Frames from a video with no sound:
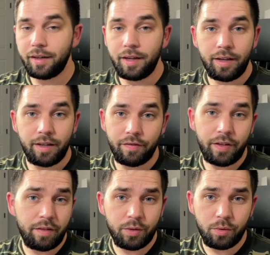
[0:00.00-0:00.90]
If
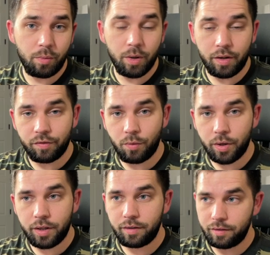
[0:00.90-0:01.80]
any of you want to
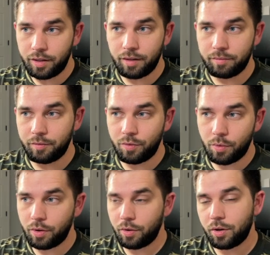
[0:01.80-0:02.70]
fork
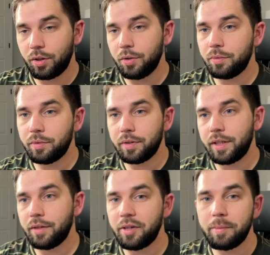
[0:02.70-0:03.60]
or clone
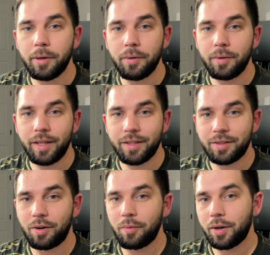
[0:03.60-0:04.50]
the repo and
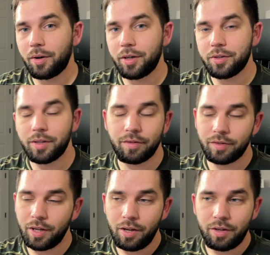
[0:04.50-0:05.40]
start working on it
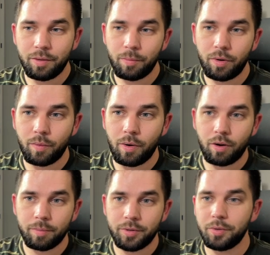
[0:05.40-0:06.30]
yourself, you're more than
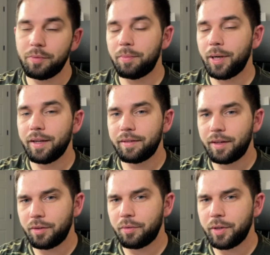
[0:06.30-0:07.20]
welcome to, but
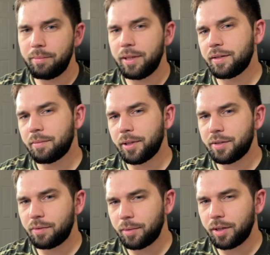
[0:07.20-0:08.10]
the README is a
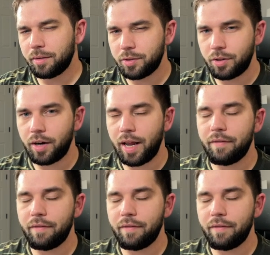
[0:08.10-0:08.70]
place where I'm going to start having